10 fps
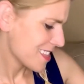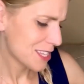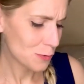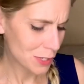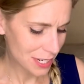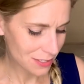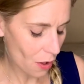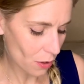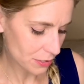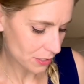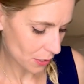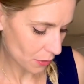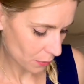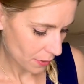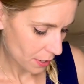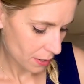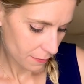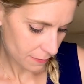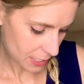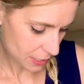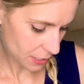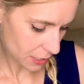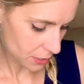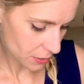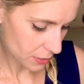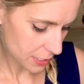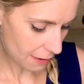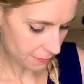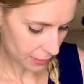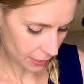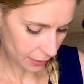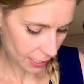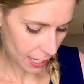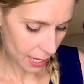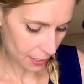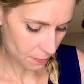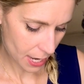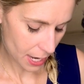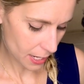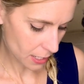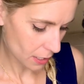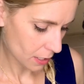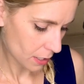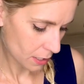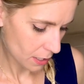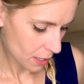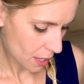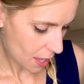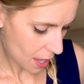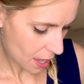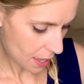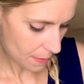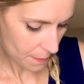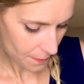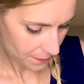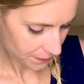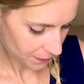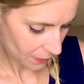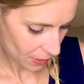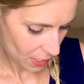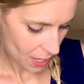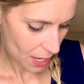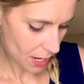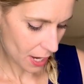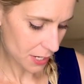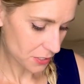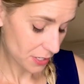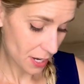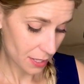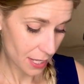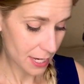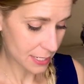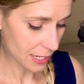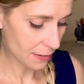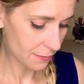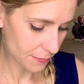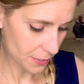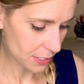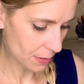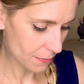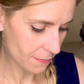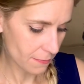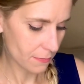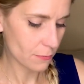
this one is also vintage, definitely handmade, um, and I just kind of liked it for some